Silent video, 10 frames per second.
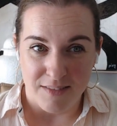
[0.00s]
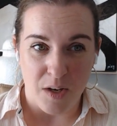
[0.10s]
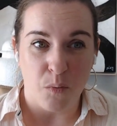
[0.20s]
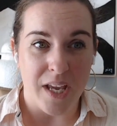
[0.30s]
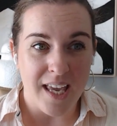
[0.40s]

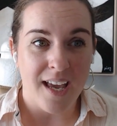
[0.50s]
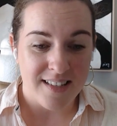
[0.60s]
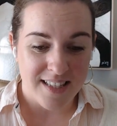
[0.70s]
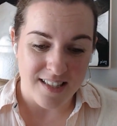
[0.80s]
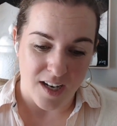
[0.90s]
we get
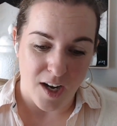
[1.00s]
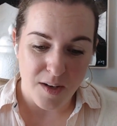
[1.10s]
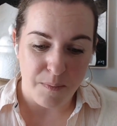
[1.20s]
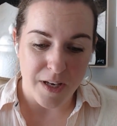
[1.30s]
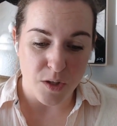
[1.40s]

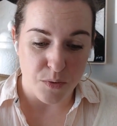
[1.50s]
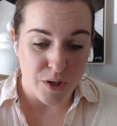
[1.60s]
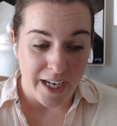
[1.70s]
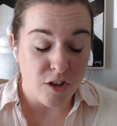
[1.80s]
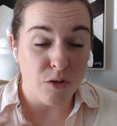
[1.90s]
stuck because we're
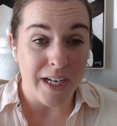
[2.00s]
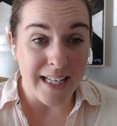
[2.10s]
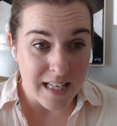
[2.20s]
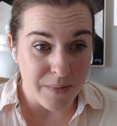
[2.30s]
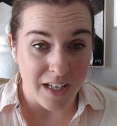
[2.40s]
trying to create
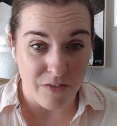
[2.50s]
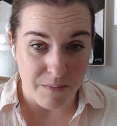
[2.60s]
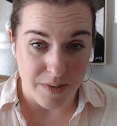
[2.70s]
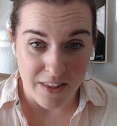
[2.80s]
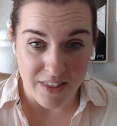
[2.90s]
something
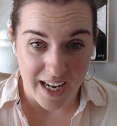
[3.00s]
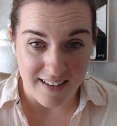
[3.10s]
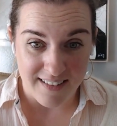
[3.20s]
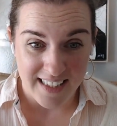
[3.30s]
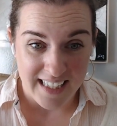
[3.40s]
from
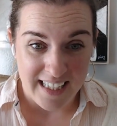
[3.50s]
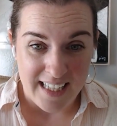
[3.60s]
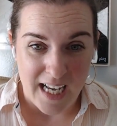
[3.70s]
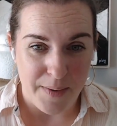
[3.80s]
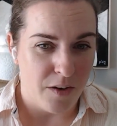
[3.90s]
nothing.
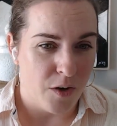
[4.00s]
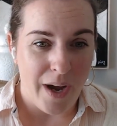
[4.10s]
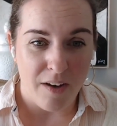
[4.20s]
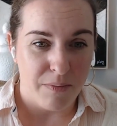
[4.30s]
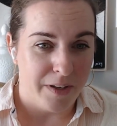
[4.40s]
I don't know
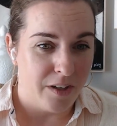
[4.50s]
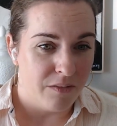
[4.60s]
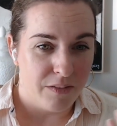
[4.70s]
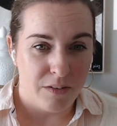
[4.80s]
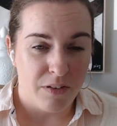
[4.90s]
how
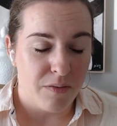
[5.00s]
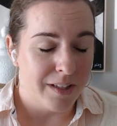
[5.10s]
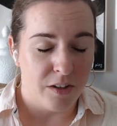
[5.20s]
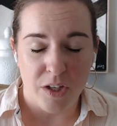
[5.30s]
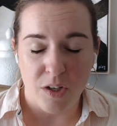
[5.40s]

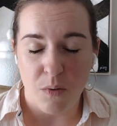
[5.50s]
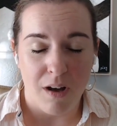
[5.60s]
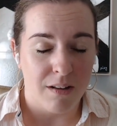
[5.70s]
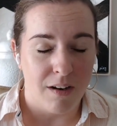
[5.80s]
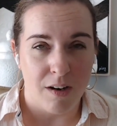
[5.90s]
familiar you
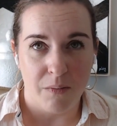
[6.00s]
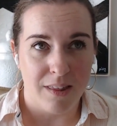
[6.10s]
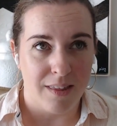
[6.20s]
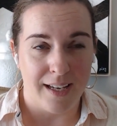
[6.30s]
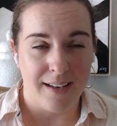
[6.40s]
all are with
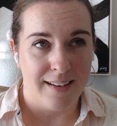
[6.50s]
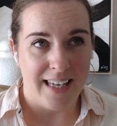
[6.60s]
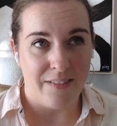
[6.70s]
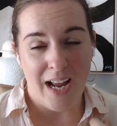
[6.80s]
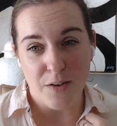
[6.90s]
like
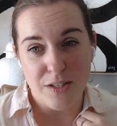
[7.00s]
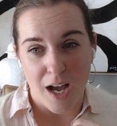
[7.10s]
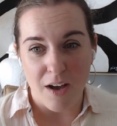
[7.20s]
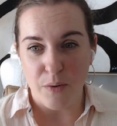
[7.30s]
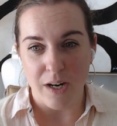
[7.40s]
even how
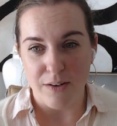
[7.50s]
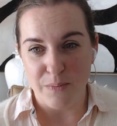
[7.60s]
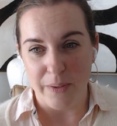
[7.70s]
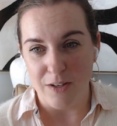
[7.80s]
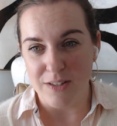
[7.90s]
software is
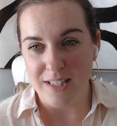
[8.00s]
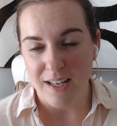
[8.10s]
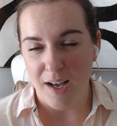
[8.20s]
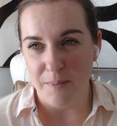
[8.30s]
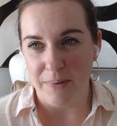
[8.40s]
built,
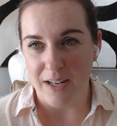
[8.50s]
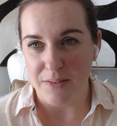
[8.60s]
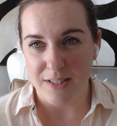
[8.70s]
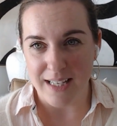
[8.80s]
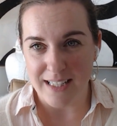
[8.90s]
but I
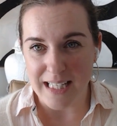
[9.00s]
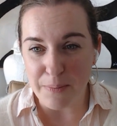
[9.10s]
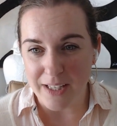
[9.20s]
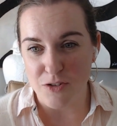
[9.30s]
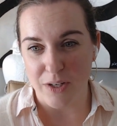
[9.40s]
was
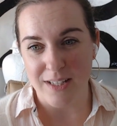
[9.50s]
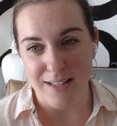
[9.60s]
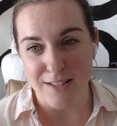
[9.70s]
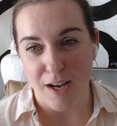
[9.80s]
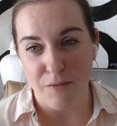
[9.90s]
deeply entrenched in
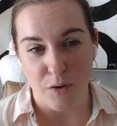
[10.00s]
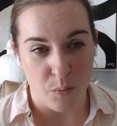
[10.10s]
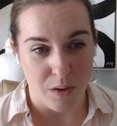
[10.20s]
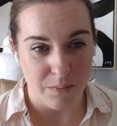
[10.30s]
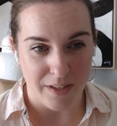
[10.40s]
the software
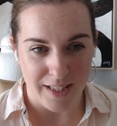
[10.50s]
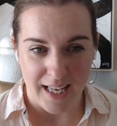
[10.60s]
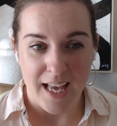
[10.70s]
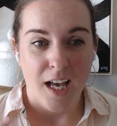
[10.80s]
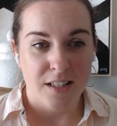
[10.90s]
world. But like
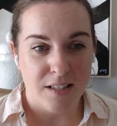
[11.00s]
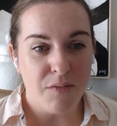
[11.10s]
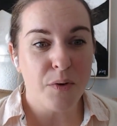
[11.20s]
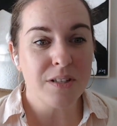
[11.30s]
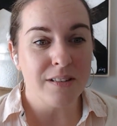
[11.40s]

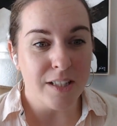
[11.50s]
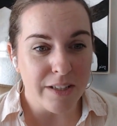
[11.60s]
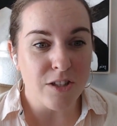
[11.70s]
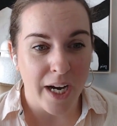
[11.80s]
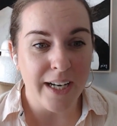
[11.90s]
software is
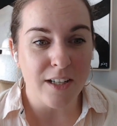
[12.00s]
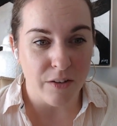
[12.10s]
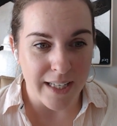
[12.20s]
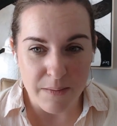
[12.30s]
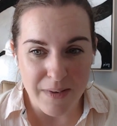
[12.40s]
literally trying to
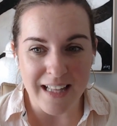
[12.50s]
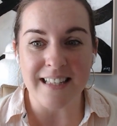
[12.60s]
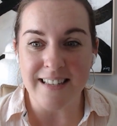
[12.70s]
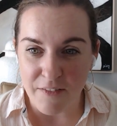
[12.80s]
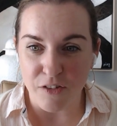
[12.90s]
create something that's
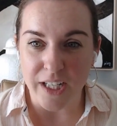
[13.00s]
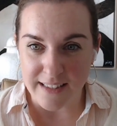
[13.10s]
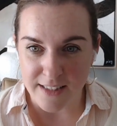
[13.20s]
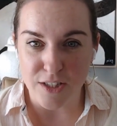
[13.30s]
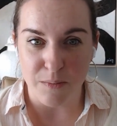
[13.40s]
never
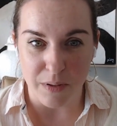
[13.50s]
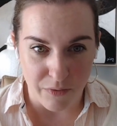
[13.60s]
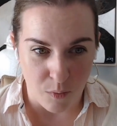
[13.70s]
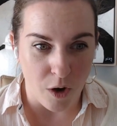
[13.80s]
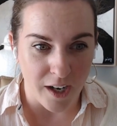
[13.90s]
existed
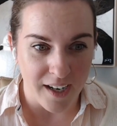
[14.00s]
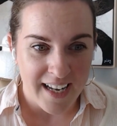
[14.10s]
before,